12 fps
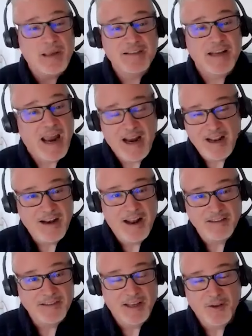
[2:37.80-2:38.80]
is diet
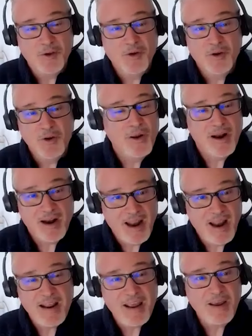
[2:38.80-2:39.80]
agnostic. You can do it on
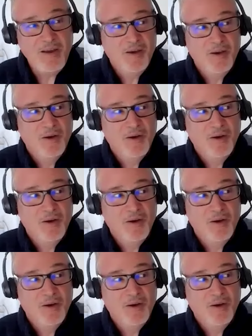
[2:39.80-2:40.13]
any